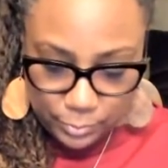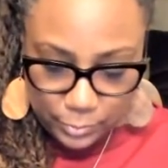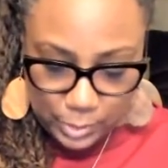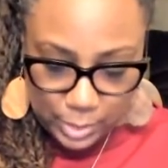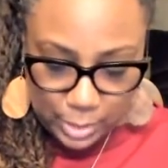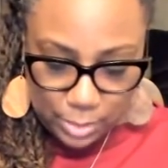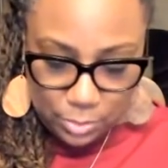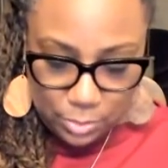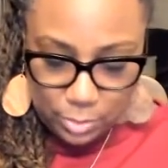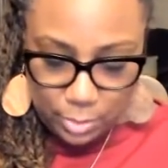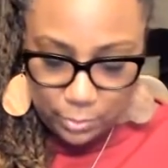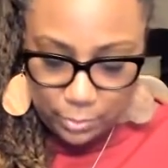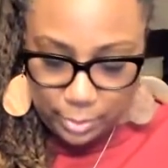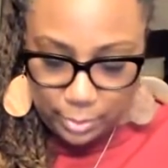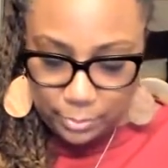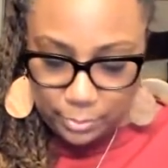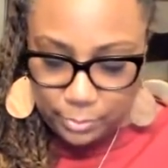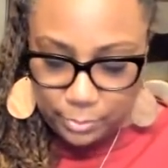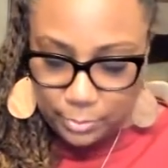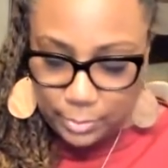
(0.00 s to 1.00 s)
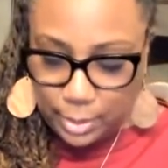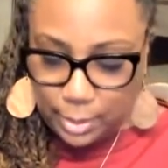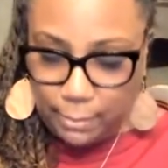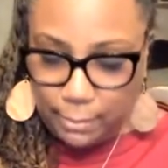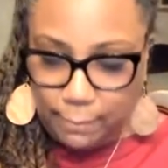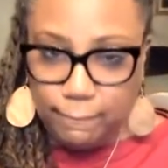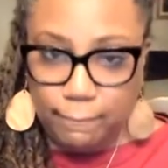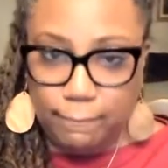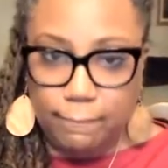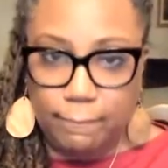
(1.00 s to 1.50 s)
Did I do that right? Yeah.
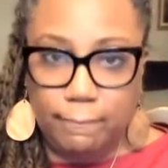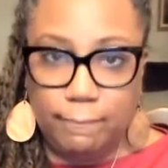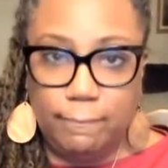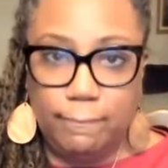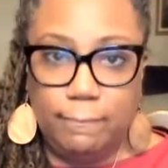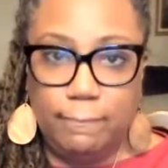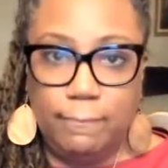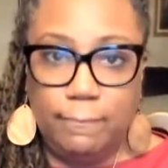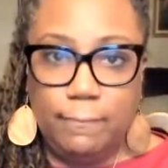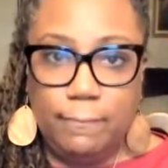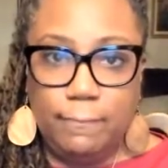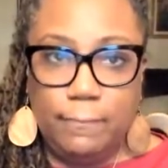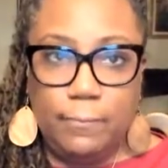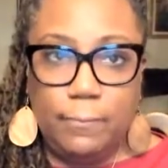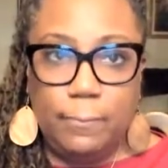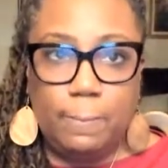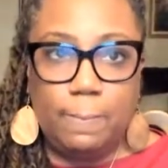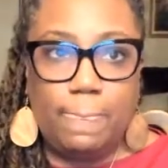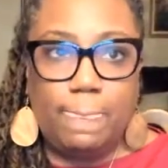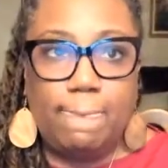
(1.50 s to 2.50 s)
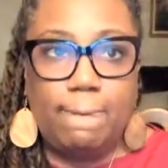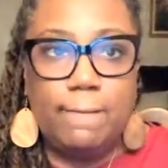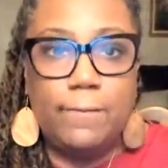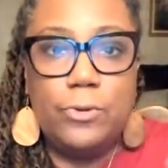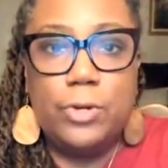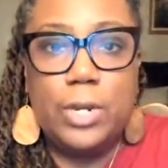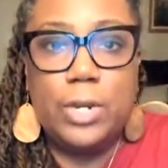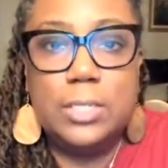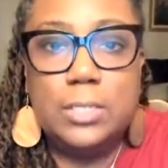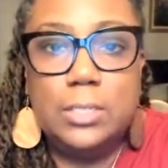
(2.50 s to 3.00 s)

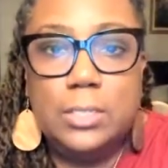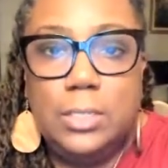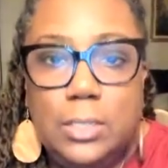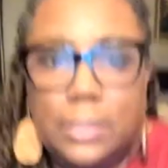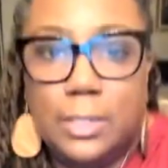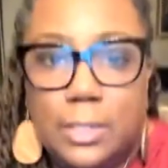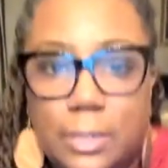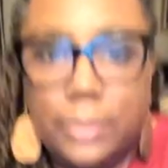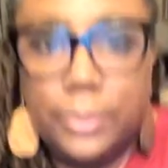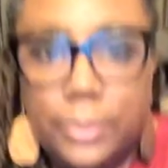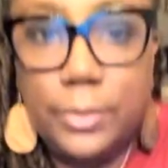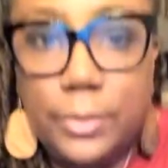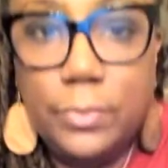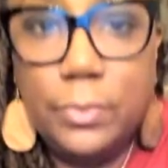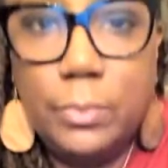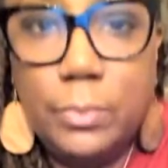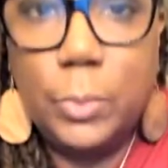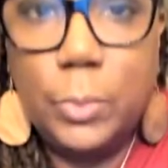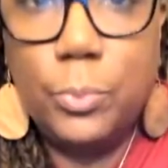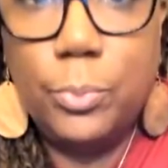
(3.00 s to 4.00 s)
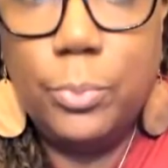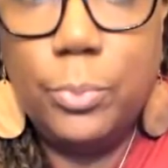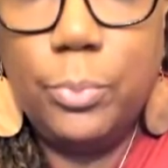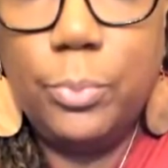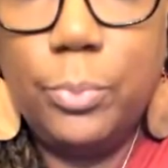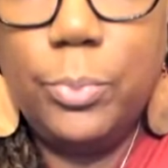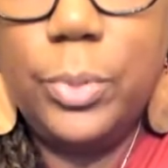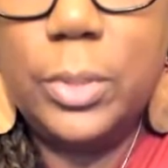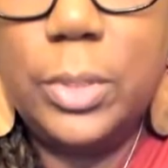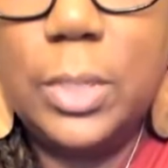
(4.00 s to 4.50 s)
You're not seeing it, are you? Let me
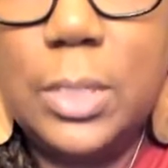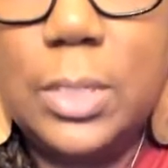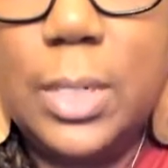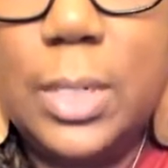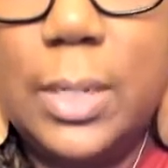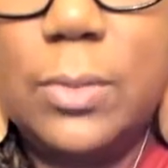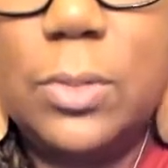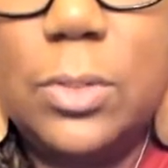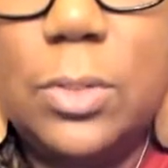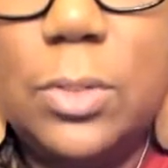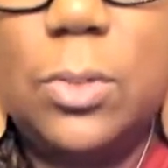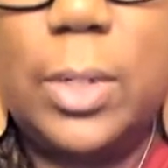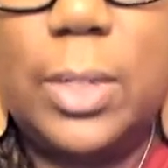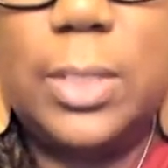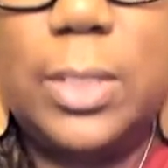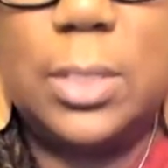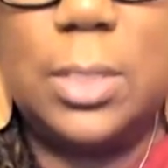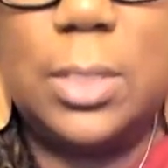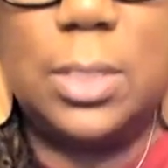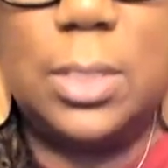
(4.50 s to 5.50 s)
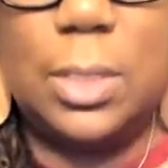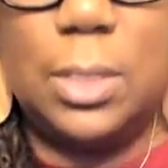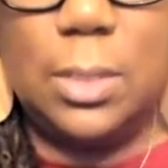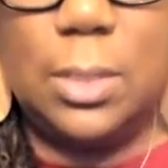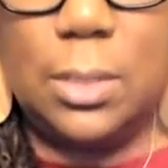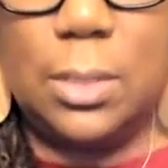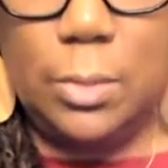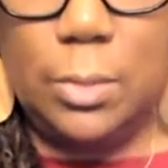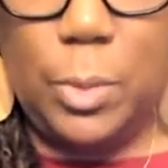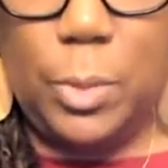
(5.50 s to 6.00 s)
put this down so you guys can see this
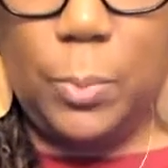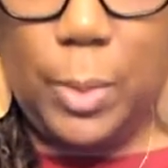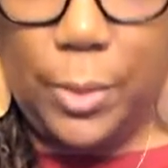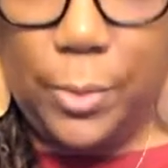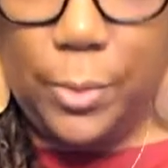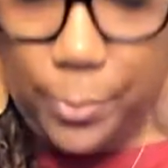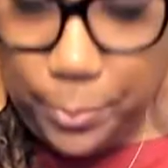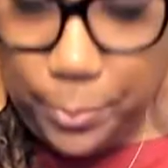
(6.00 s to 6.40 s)
a little bit better.